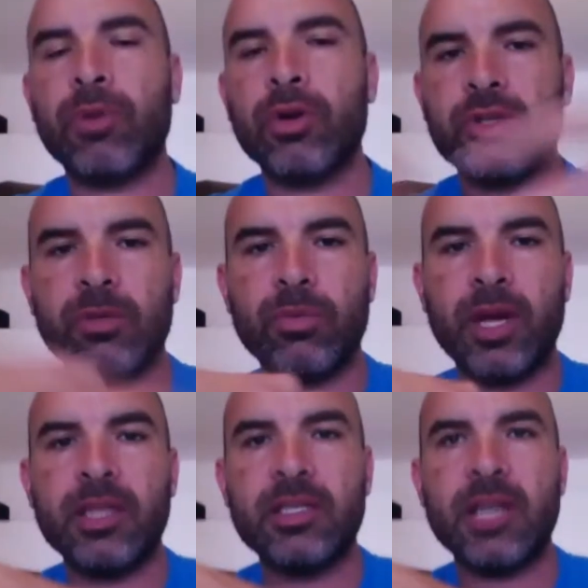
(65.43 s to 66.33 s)
personal
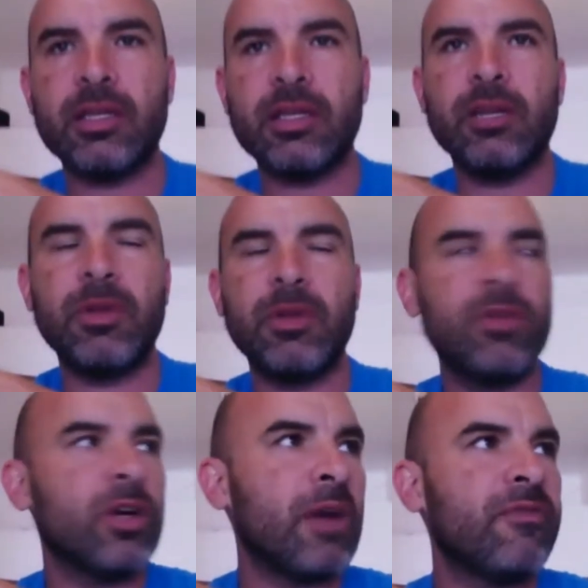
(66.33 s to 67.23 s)
brand that's out there. I mean, if you
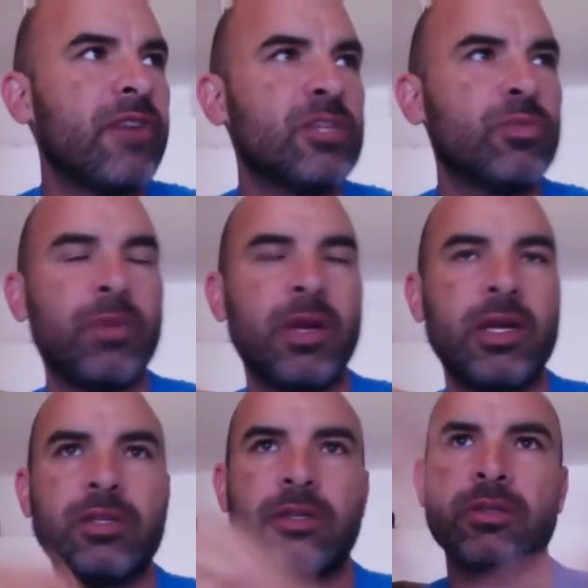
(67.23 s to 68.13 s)
go to my Facebook
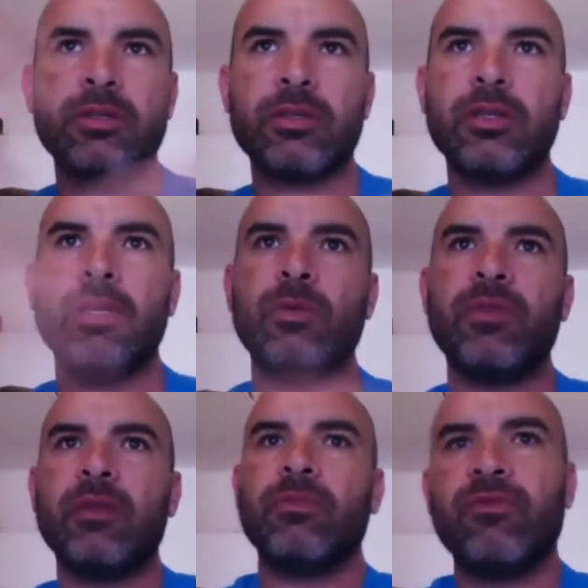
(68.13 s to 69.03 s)
page, we've
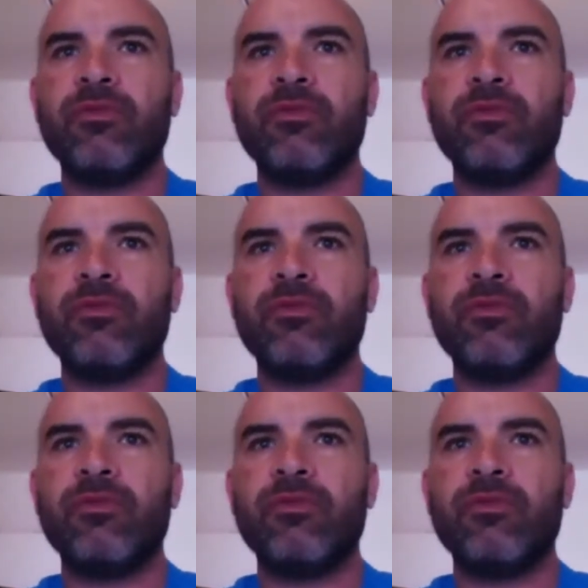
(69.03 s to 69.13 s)
got